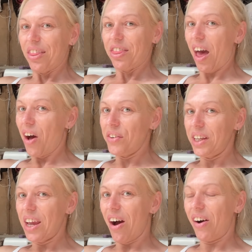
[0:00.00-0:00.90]
The only
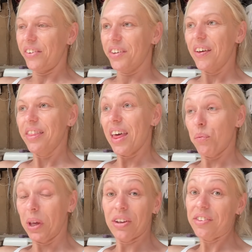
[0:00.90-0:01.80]
yard that
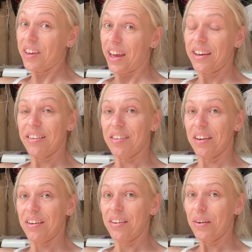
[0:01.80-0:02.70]
we could take her
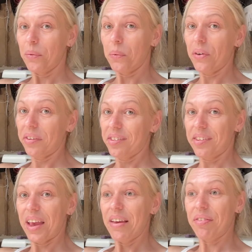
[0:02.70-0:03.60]
to was
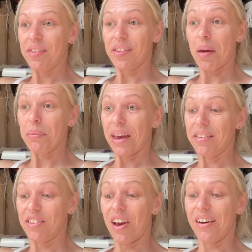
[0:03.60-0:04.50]
Steve's
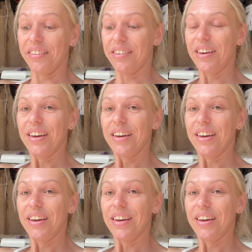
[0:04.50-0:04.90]
stepdad's yard,